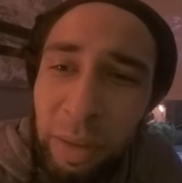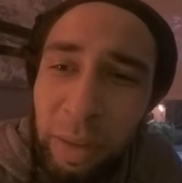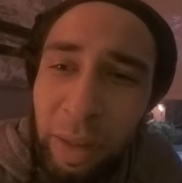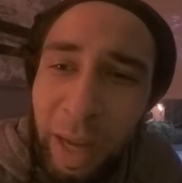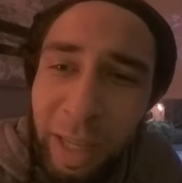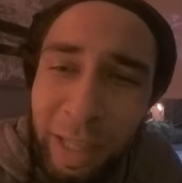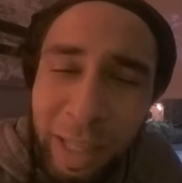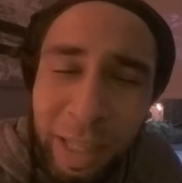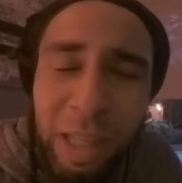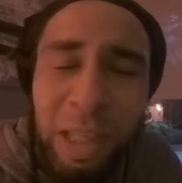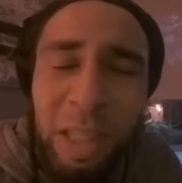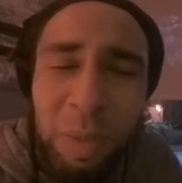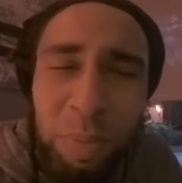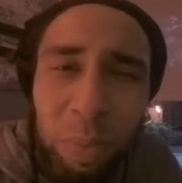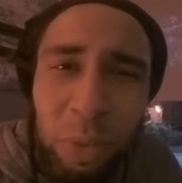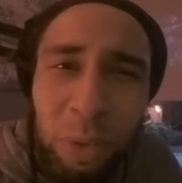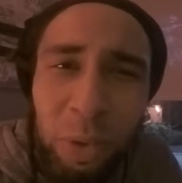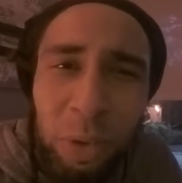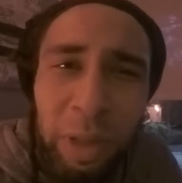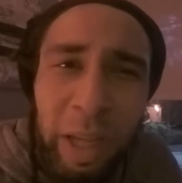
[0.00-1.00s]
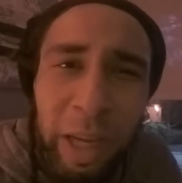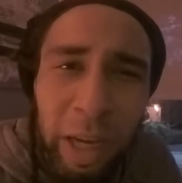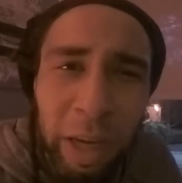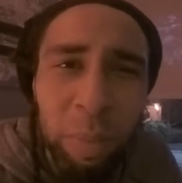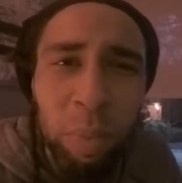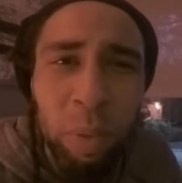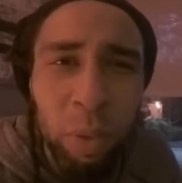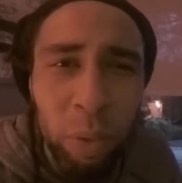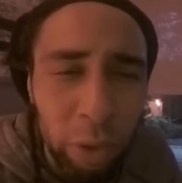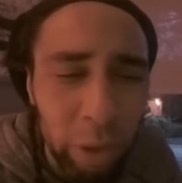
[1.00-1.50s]
I did explore the
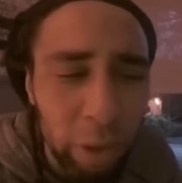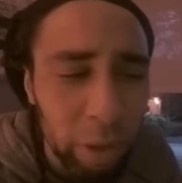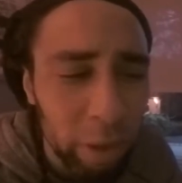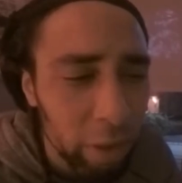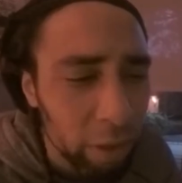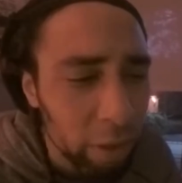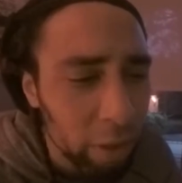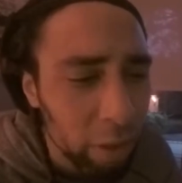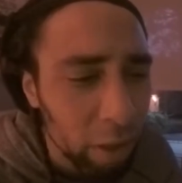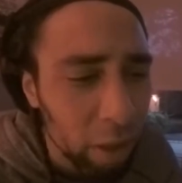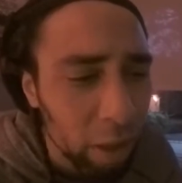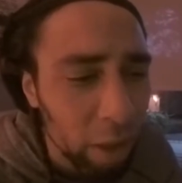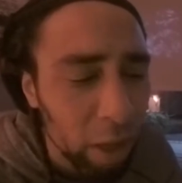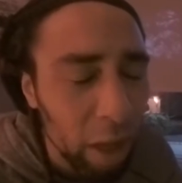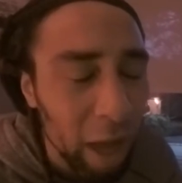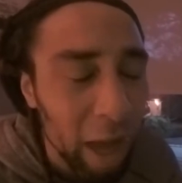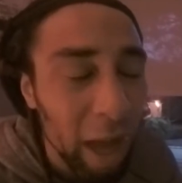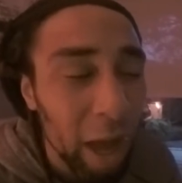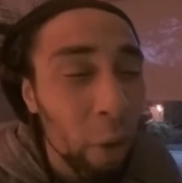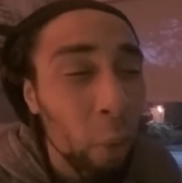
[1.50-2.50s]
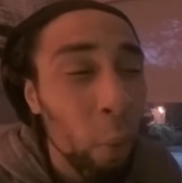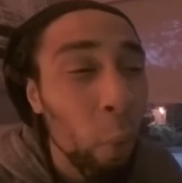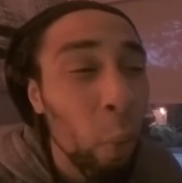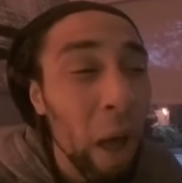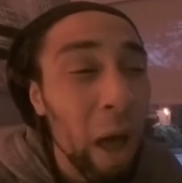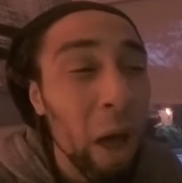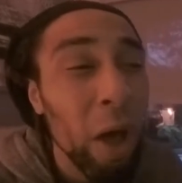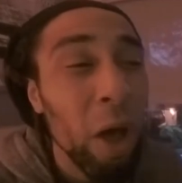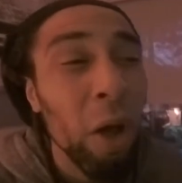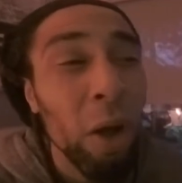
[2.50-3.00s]
airport a
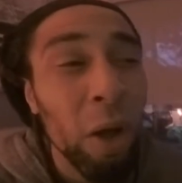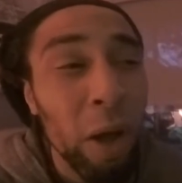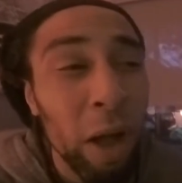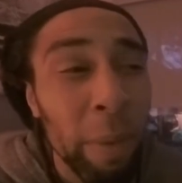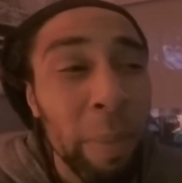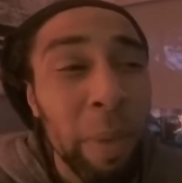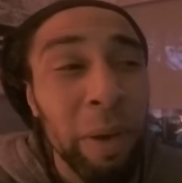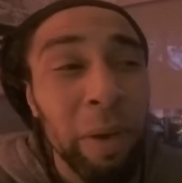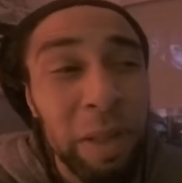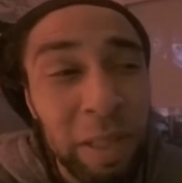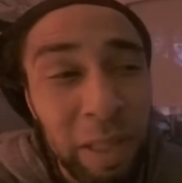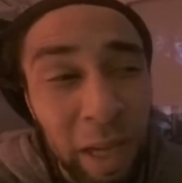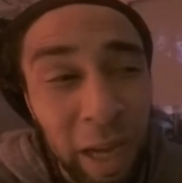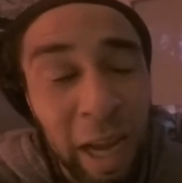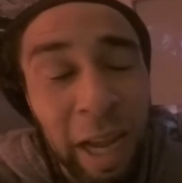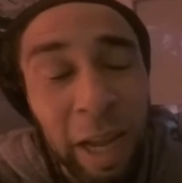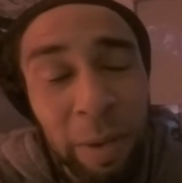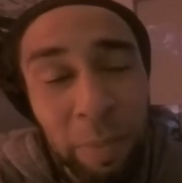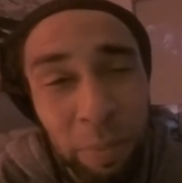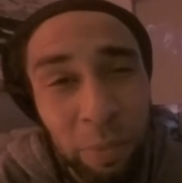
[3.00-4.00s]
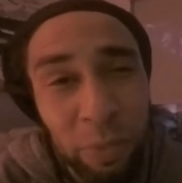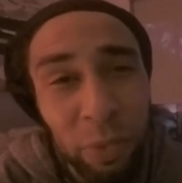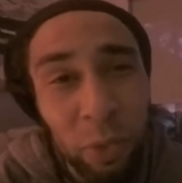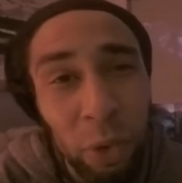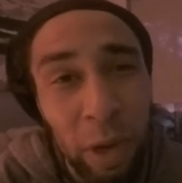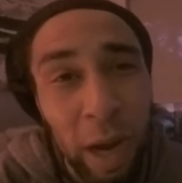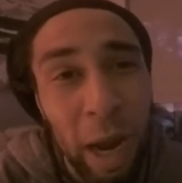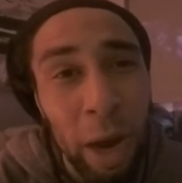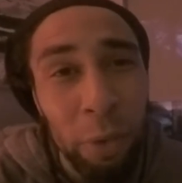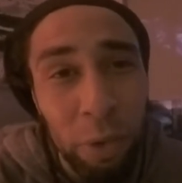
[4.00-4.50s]
well amount of time,
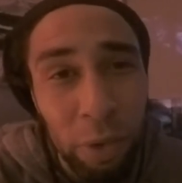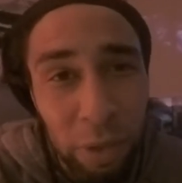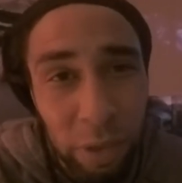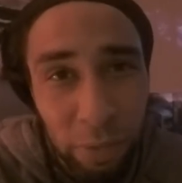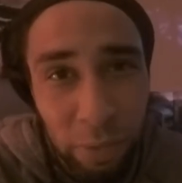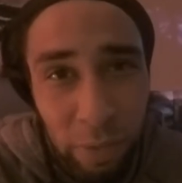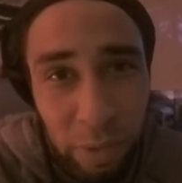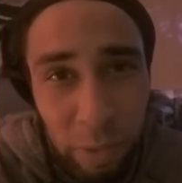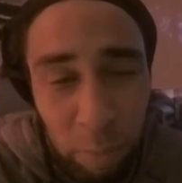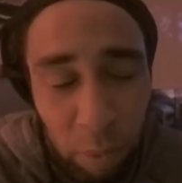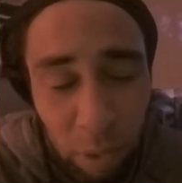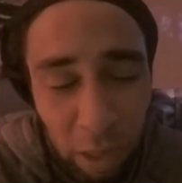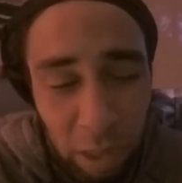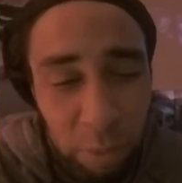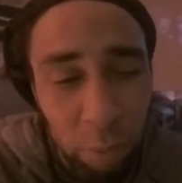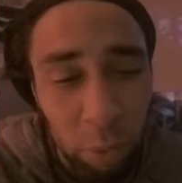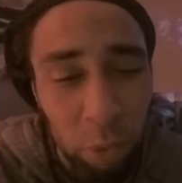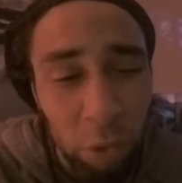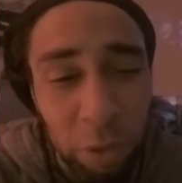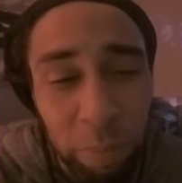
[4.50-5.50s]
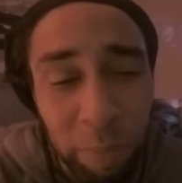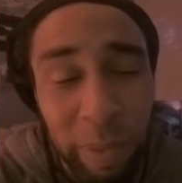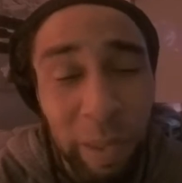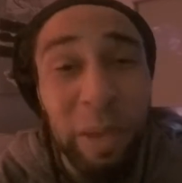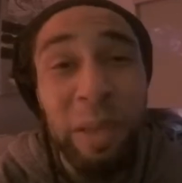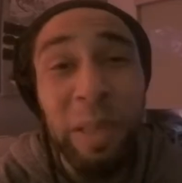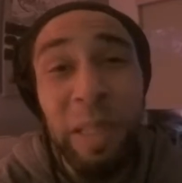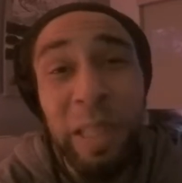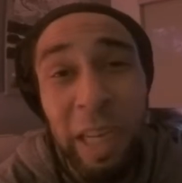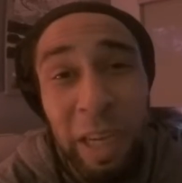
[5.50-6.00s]
4 hours of exploring
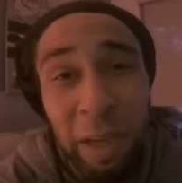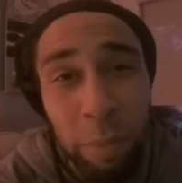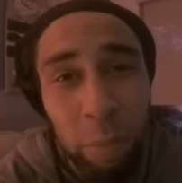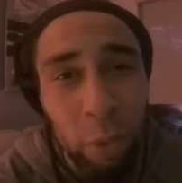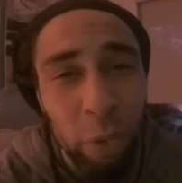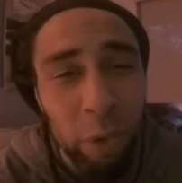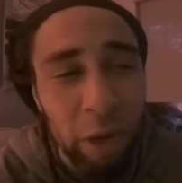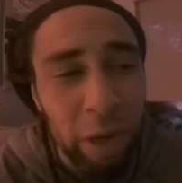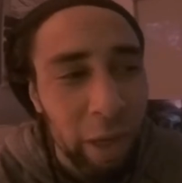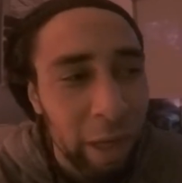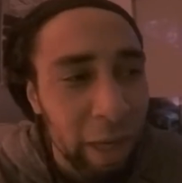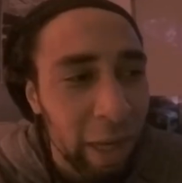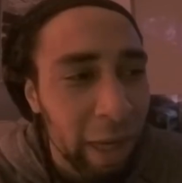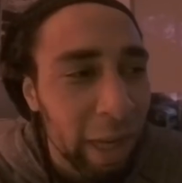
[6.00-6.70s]
Pearson Airport.